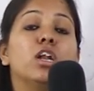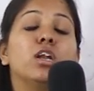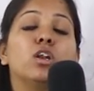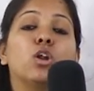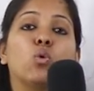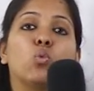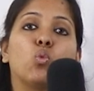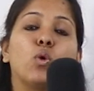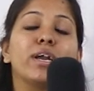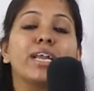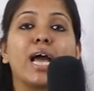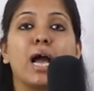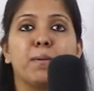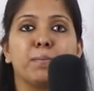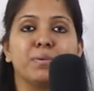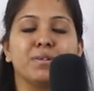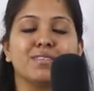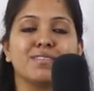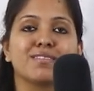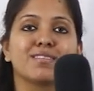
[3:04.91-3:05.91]
Now, what
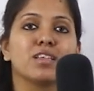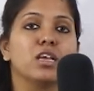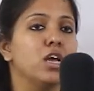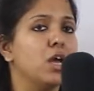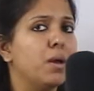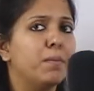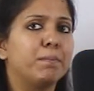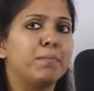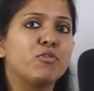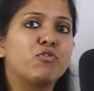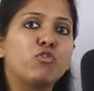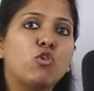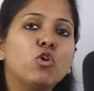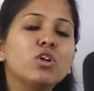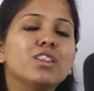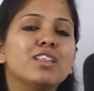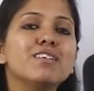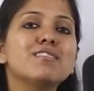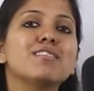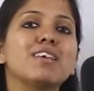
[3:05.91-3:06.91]
happens?
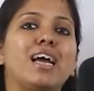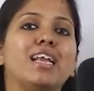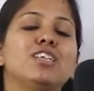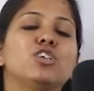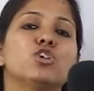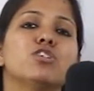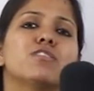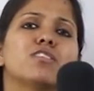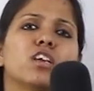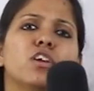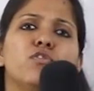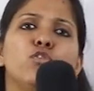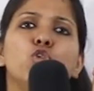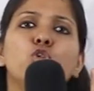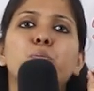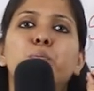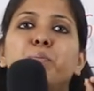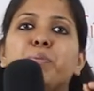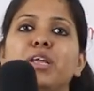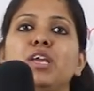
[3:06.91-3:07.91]
Before this, I'll just give
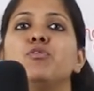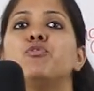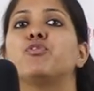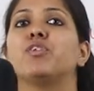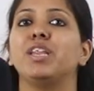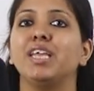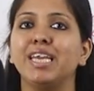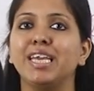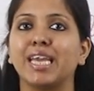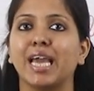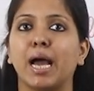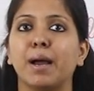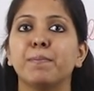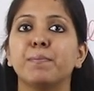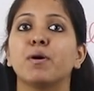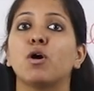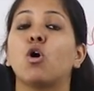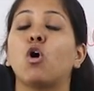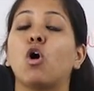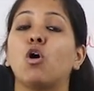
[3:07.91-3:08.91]
you a brief recap
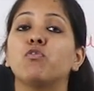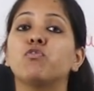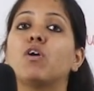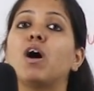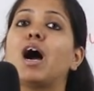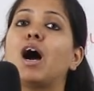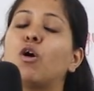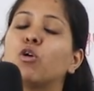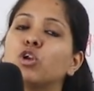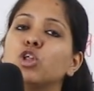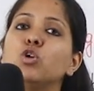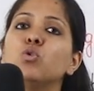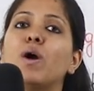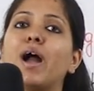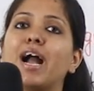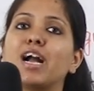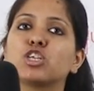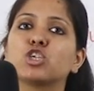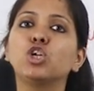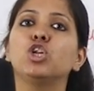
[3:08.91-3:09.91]
of how do you
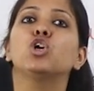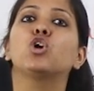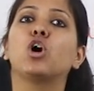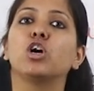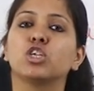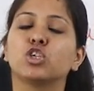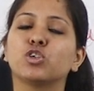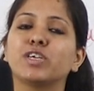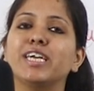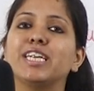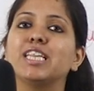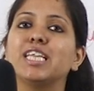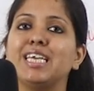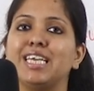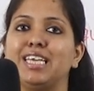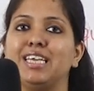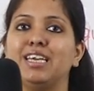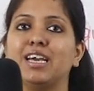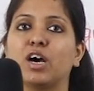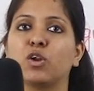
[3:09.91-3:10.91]
actually conjugate
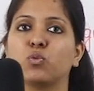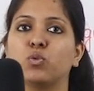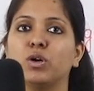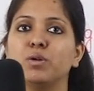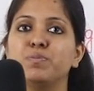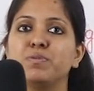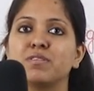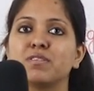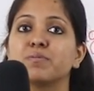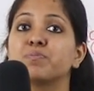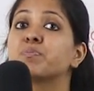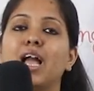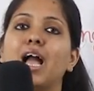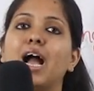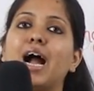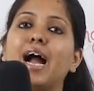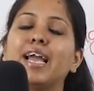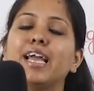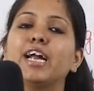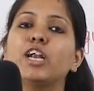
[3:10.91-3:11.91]
the ER verbs.
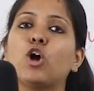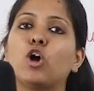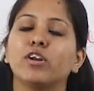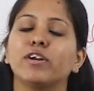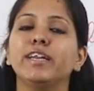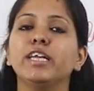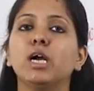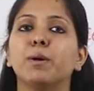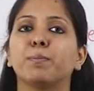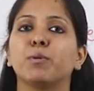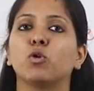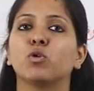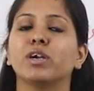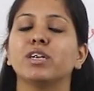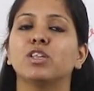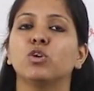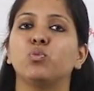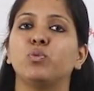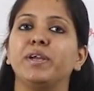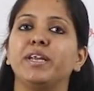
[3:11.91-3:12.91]
I had already
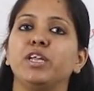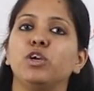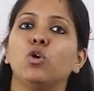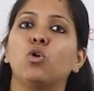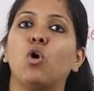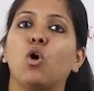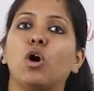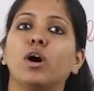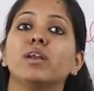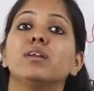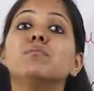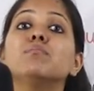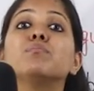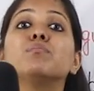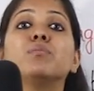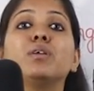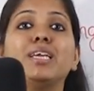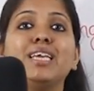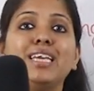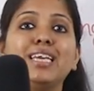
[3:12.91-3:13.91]
uploaded the video
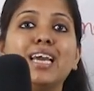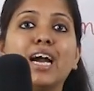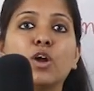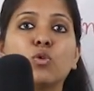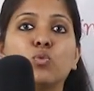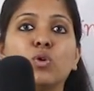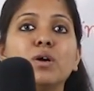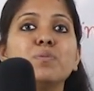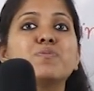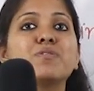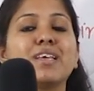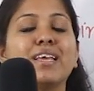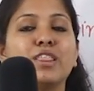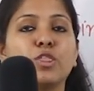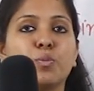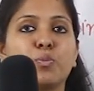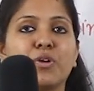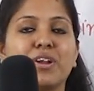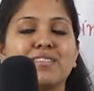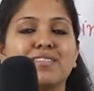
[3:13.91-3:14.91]
on ER verbs
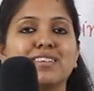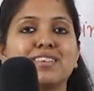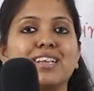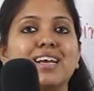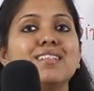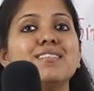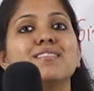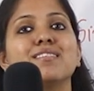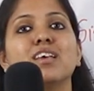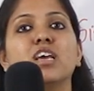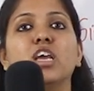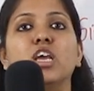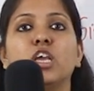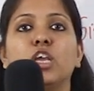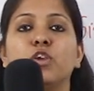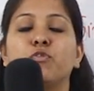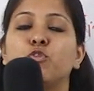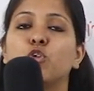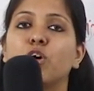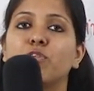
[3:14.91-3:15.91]
in the present tense.
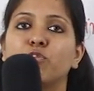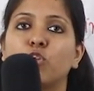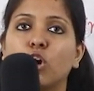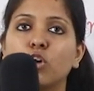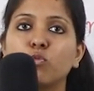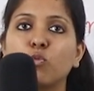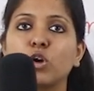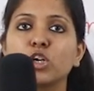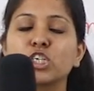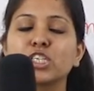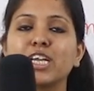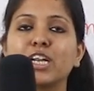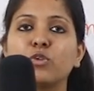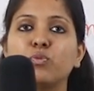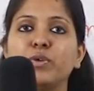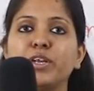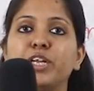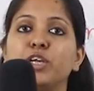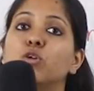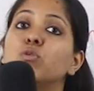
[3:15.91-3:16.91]
If you have not watched
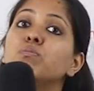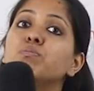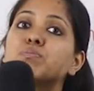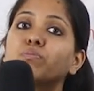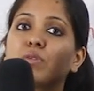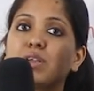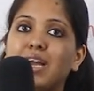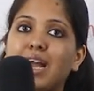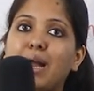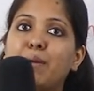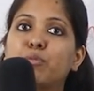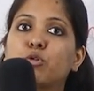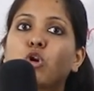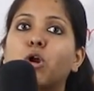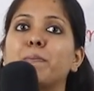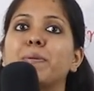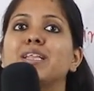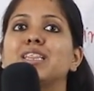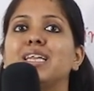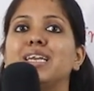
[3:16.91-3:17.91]
that video, I'm
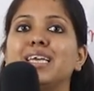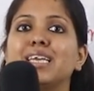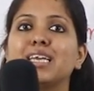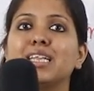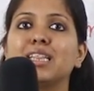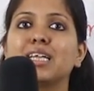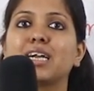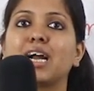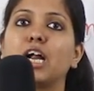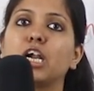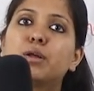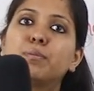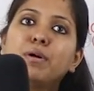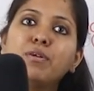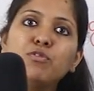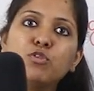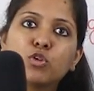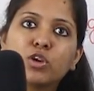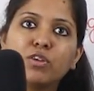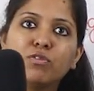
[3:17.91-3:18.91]
dropping the link in the card
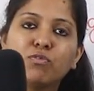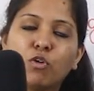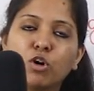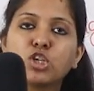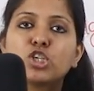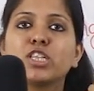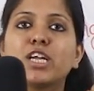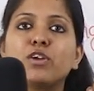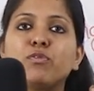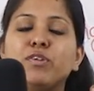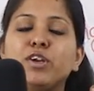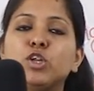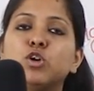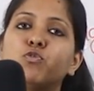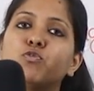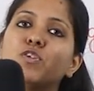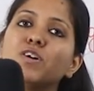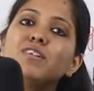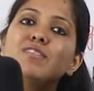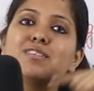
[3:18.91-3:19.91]
above. You can watch that video
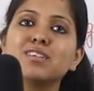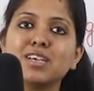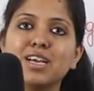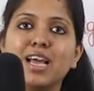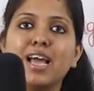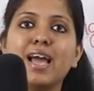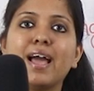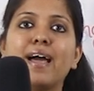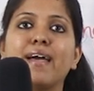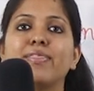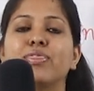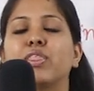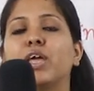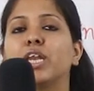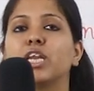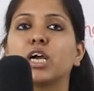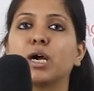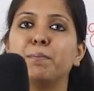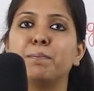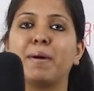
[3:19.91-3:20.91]
first and
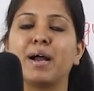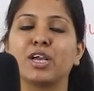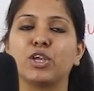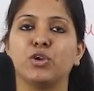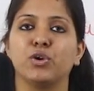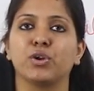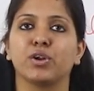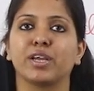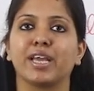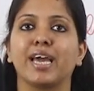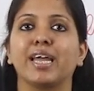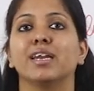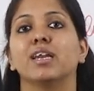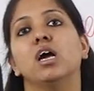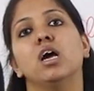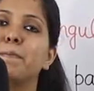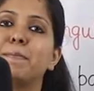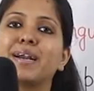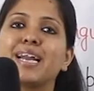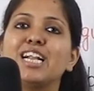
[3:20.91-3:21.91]
then come back here again.
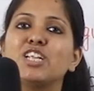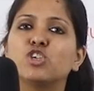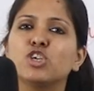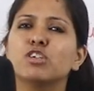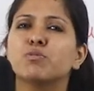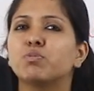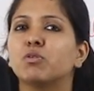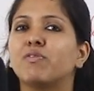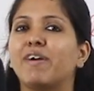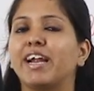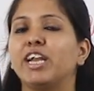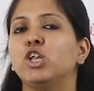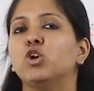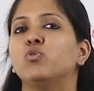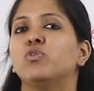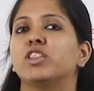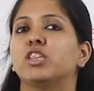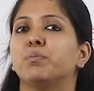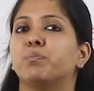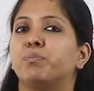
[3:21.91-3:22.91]
But I'll just provide
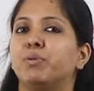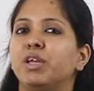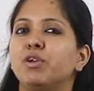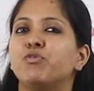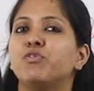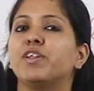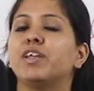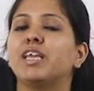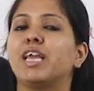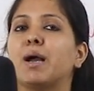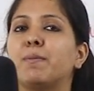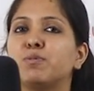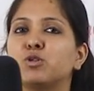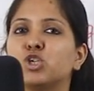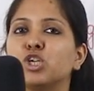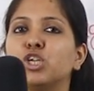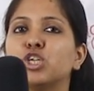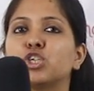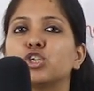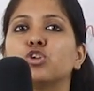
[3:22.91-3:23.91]
you with a brief
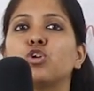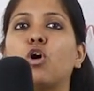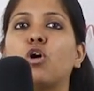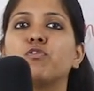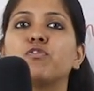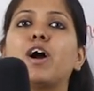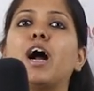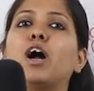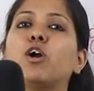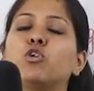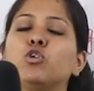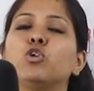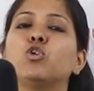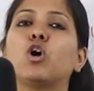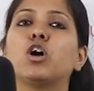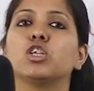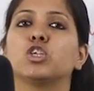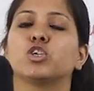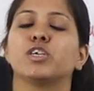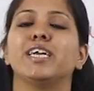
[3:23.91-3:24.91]
recapitulation of how do you
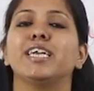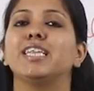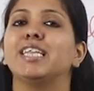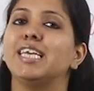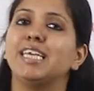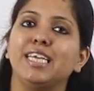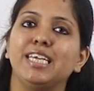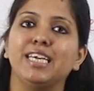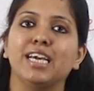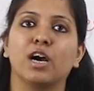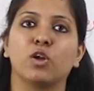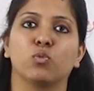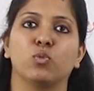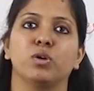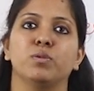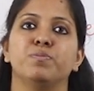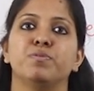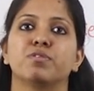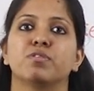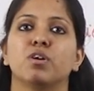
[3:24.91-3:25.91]
conjugate the ER
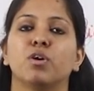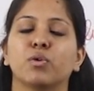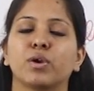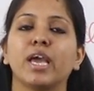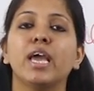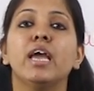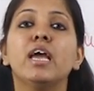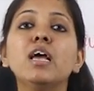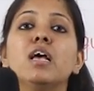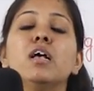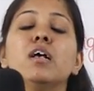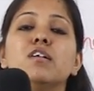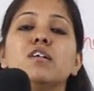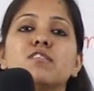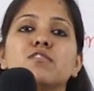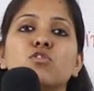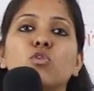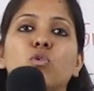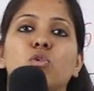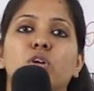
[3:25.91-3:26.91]
verbs. Okay.
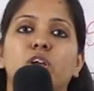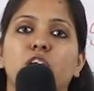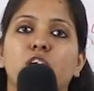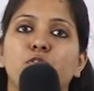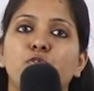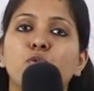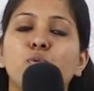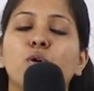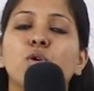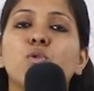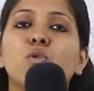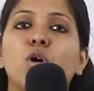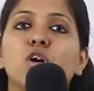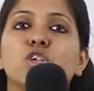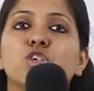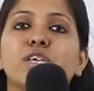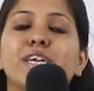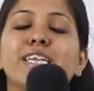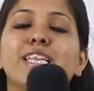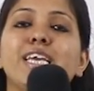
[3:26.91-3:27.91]
So, if you want to
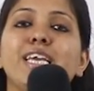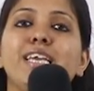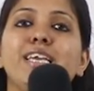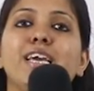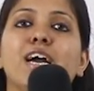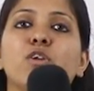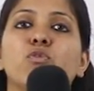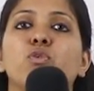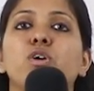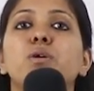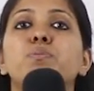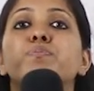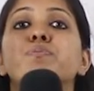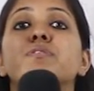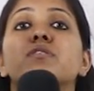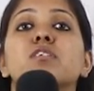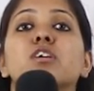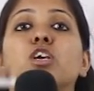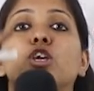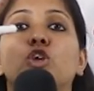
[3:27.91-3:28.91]
conjugate the ER
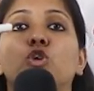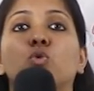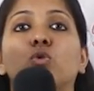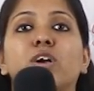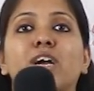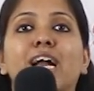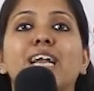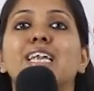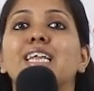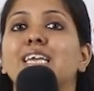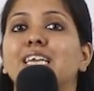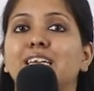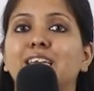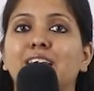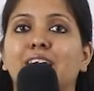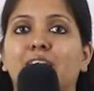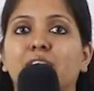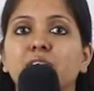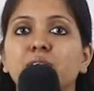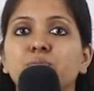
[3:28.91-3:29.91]
verbs, you cut
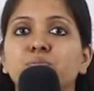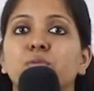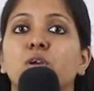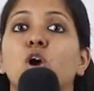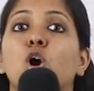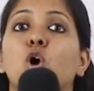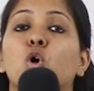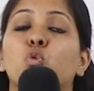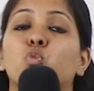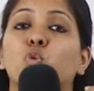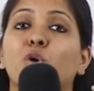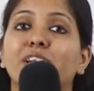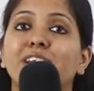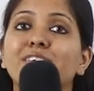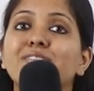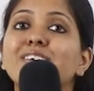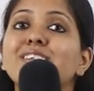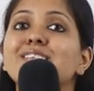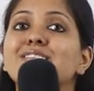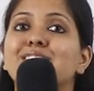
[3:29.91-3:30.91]
ER.
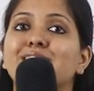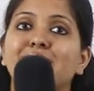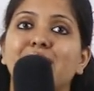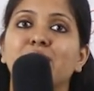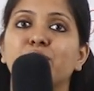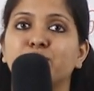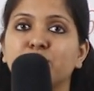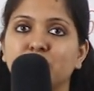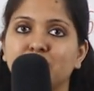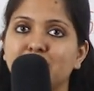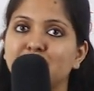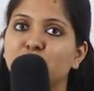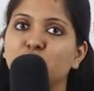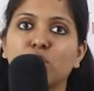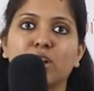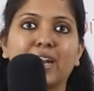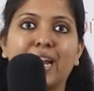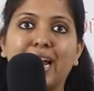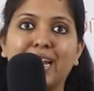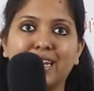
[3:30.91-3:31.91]
Whatever is left is
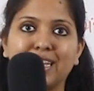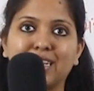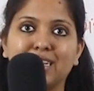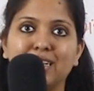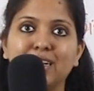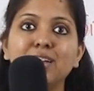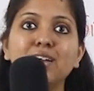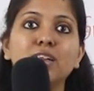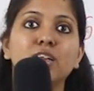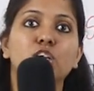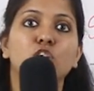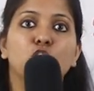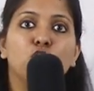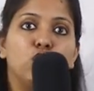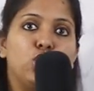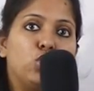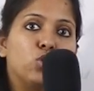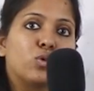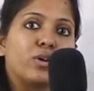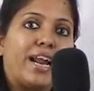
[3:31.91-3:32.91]
your radical.
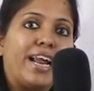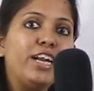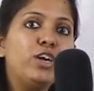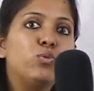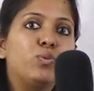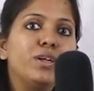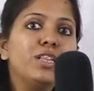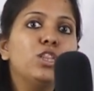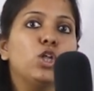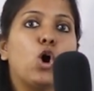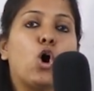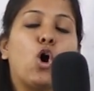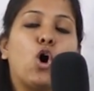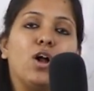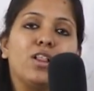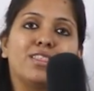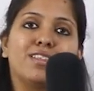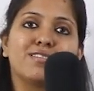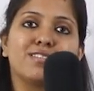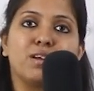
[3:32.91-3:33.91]
You write with
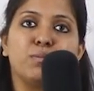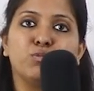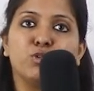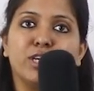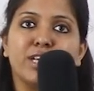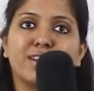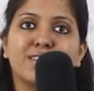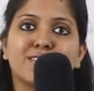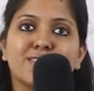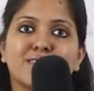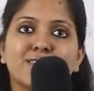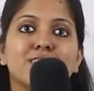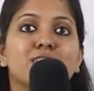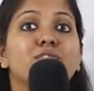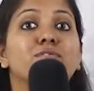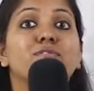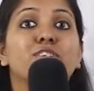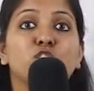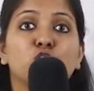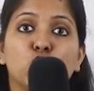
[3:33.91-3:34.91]
all the subjects.
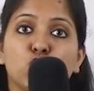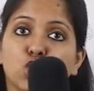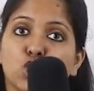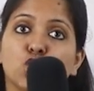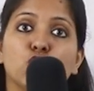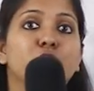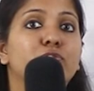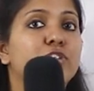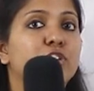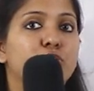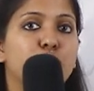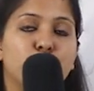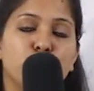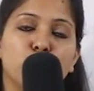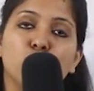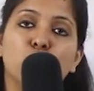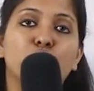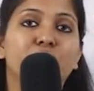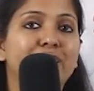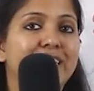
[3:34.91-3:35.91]
With je, with
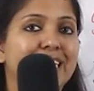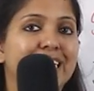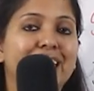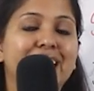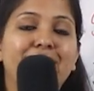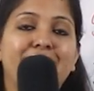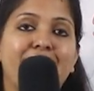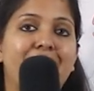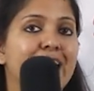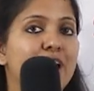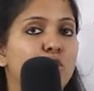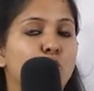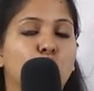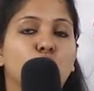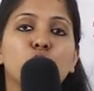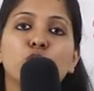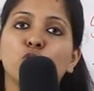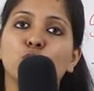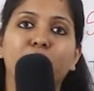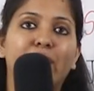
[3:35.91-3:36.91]
tu, with il, elle,
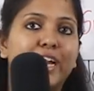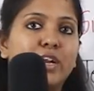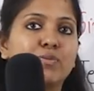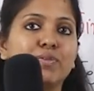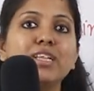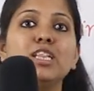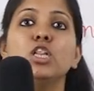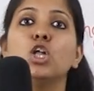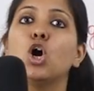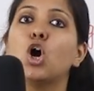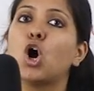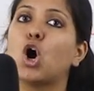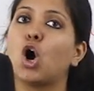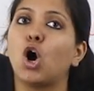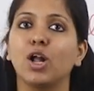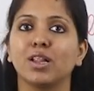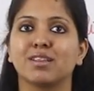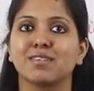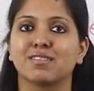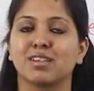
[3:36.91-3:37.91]
on. You write with
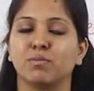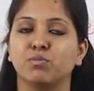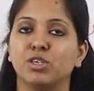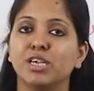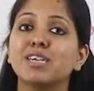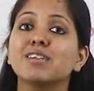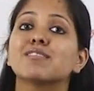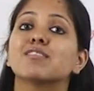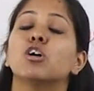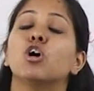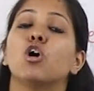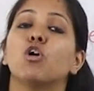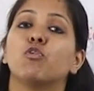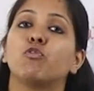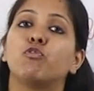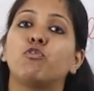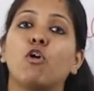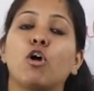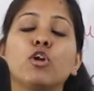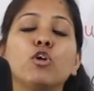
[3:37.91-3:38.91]
all the subjects
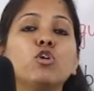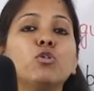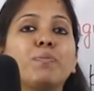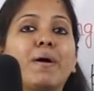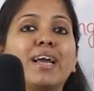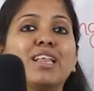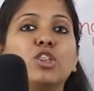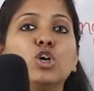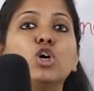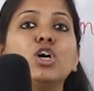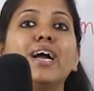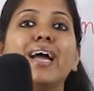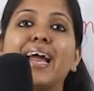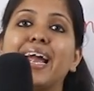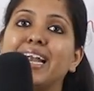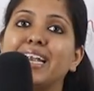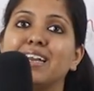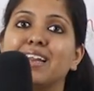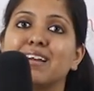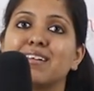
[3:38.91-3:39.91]
followed by the
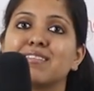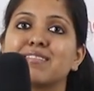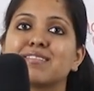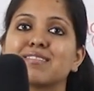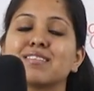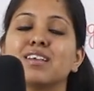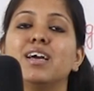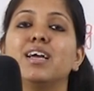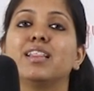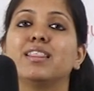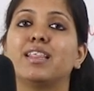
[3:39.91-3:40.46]
endings.